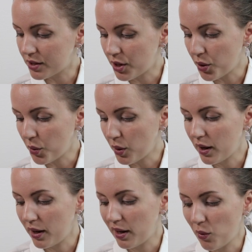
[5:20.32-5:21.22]
So
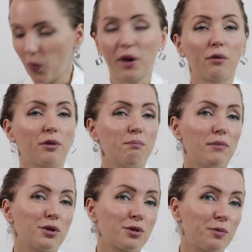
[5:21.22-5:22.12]
uh, one of the
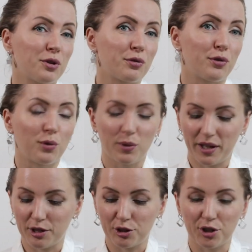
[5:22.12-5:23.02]
most beautiful
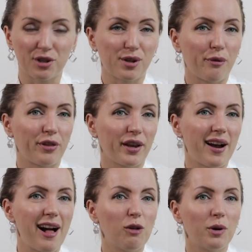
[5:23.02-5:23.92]
editions of the
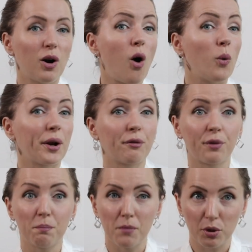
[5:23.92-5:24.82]
Alma, one of the
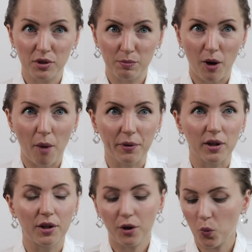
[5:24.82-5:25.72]
most
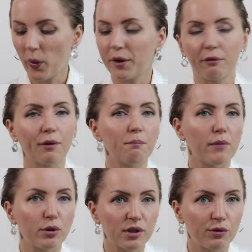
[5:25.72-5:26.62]
popular, one of the
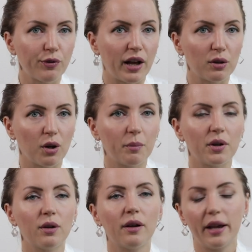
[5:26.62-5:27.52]
most
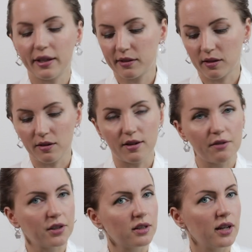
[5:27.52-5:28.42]
valuable. It's
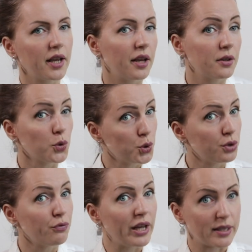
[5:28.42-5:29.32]
definitely a good
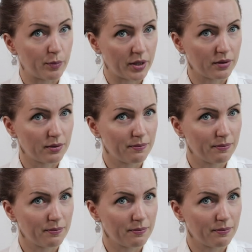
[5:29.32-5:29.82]
investment.